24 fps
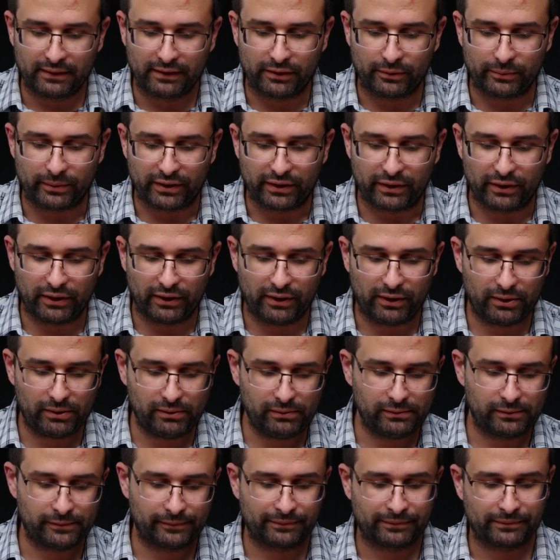Here we
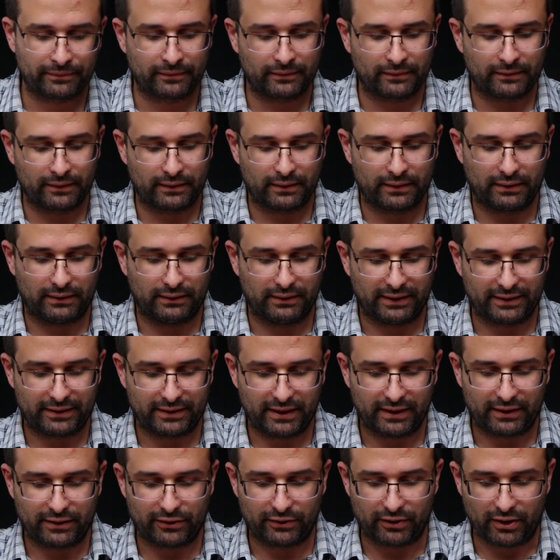go. Let's
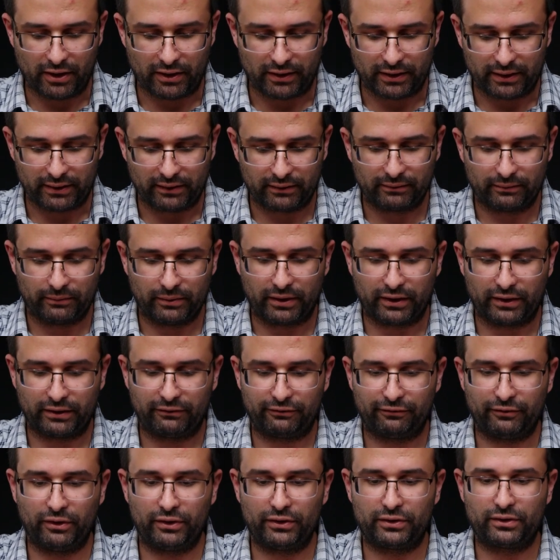get started. We're going
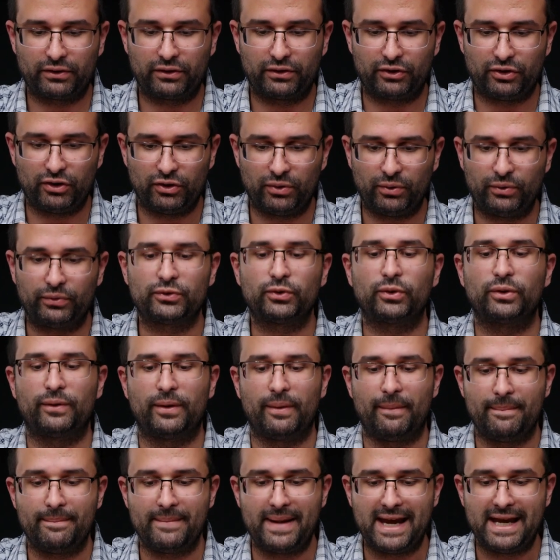to first do sort of
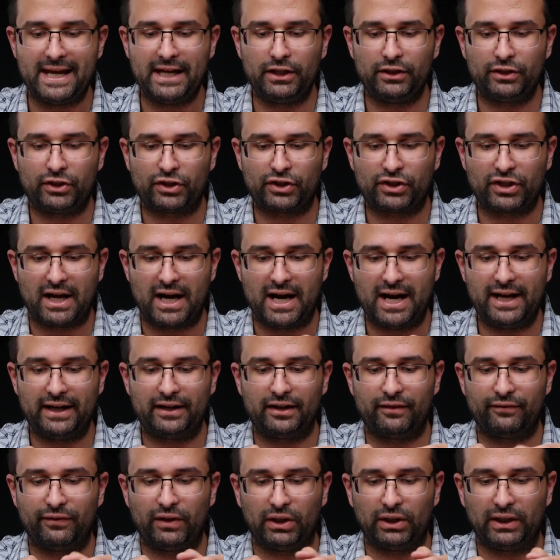the main shot
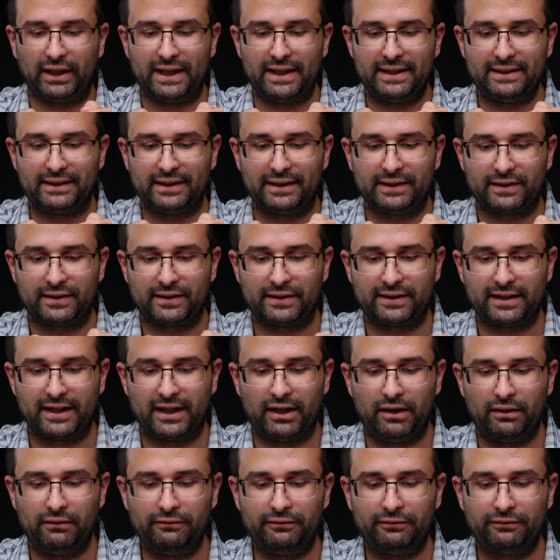of the lens
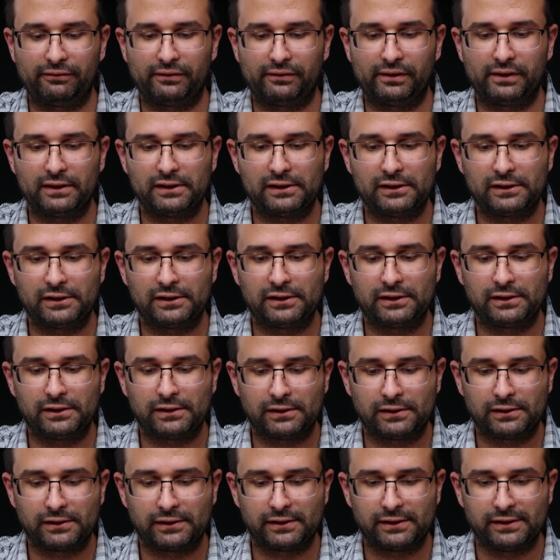itself.
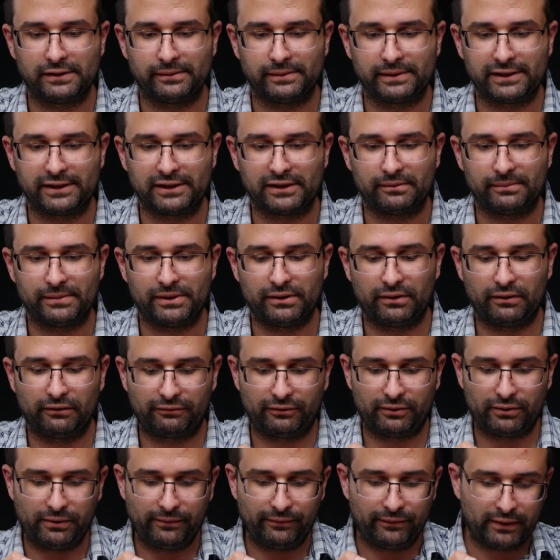There we go,
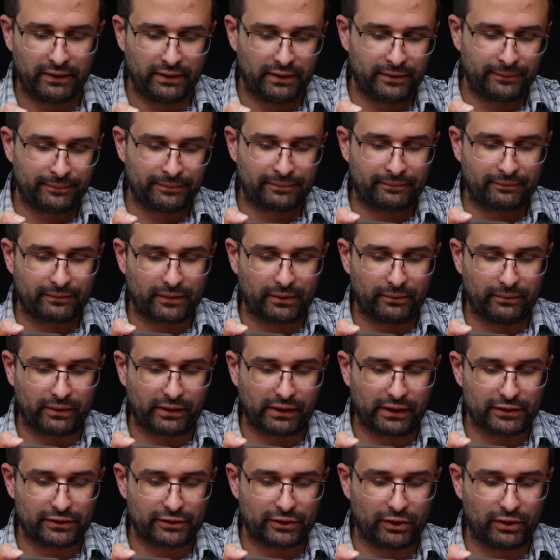beautiful. We're
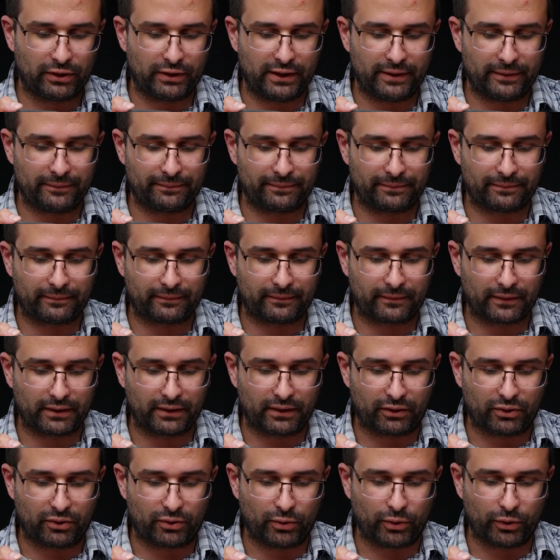going to turn it
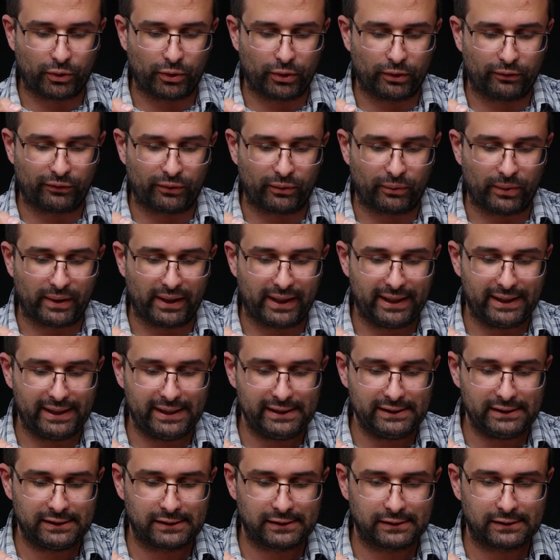a quarter of the
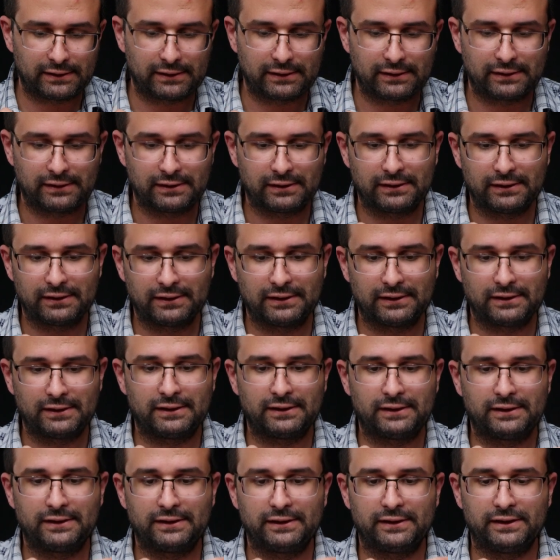way.
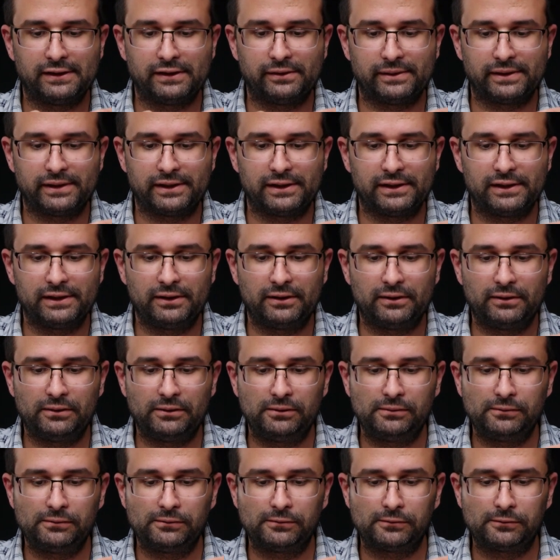Here we
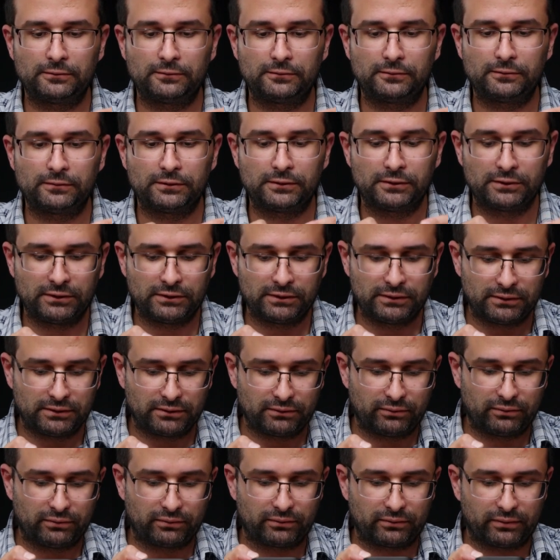go.
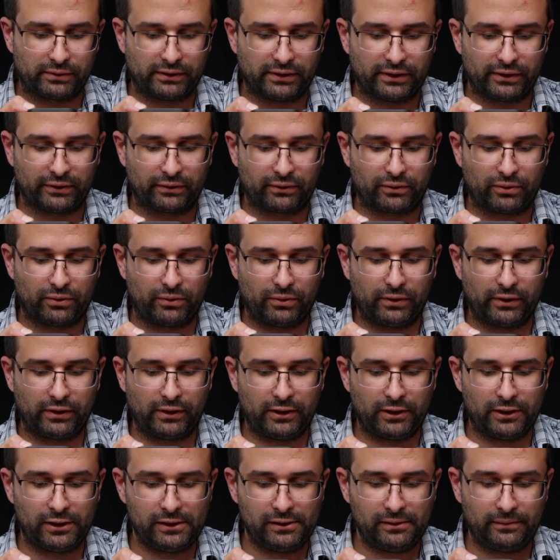Another
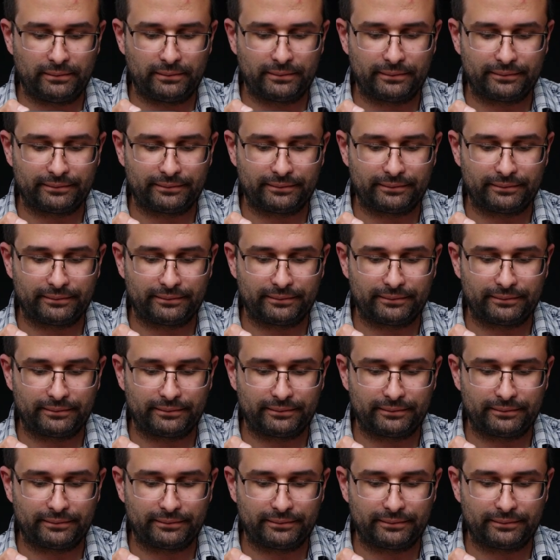quarter.